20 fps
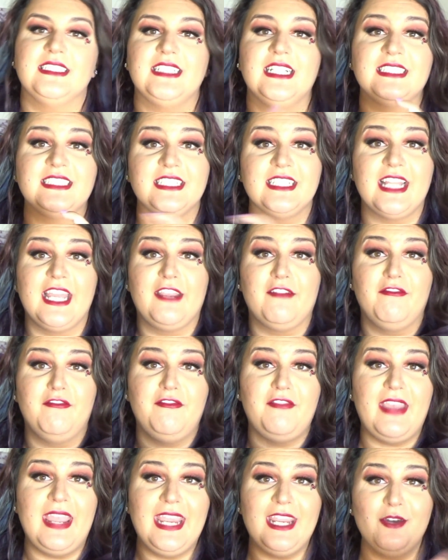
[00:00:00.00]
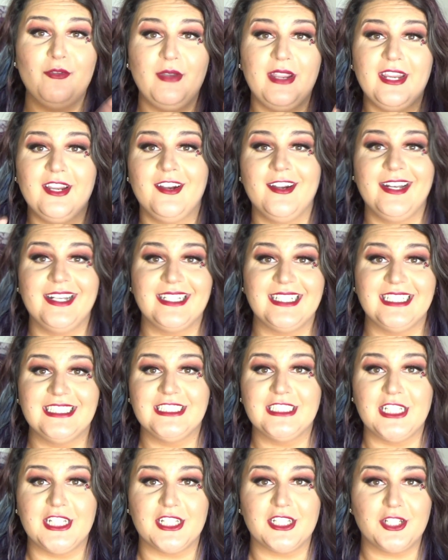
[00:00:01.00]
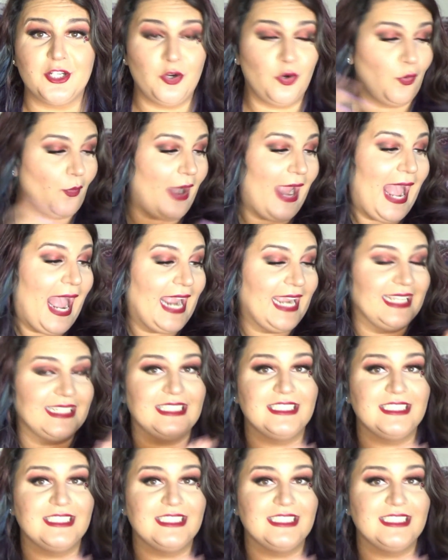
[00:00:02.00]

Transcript: It doesn't like fade weird. It doesn't crack.